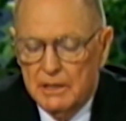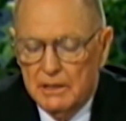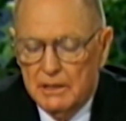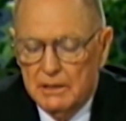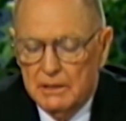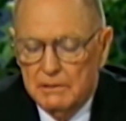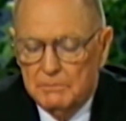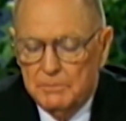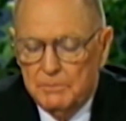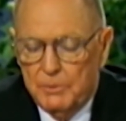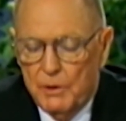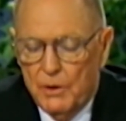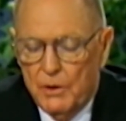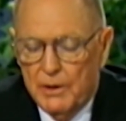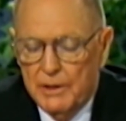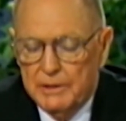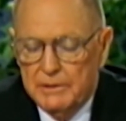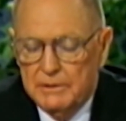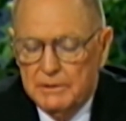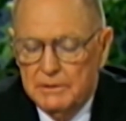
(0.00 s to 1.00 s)
uh,
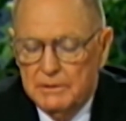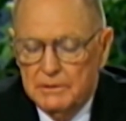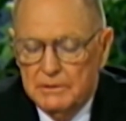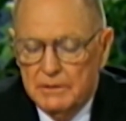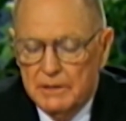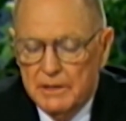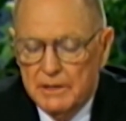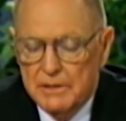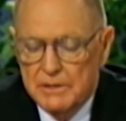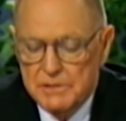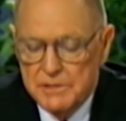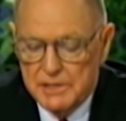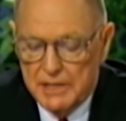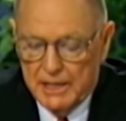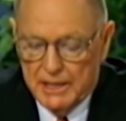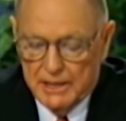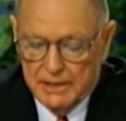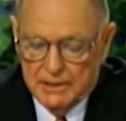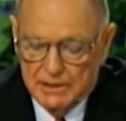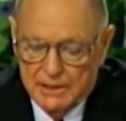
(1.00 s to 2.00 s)
point to
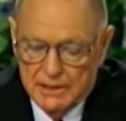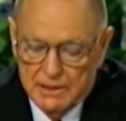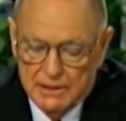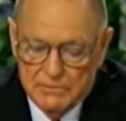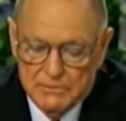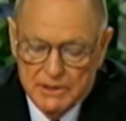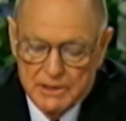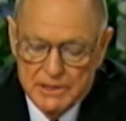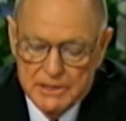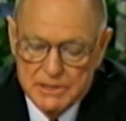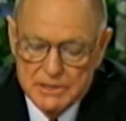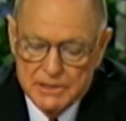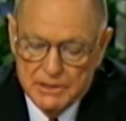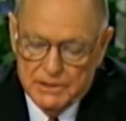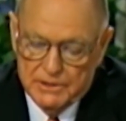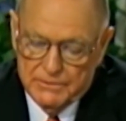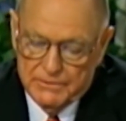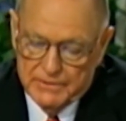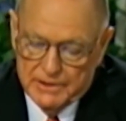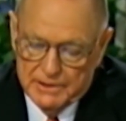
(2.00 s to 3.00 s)
understand in
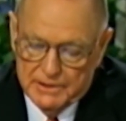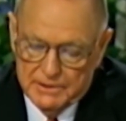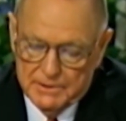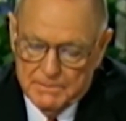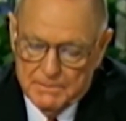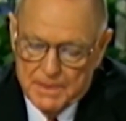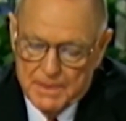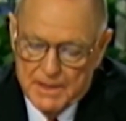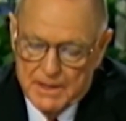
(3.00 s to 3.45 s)
releasing your faith.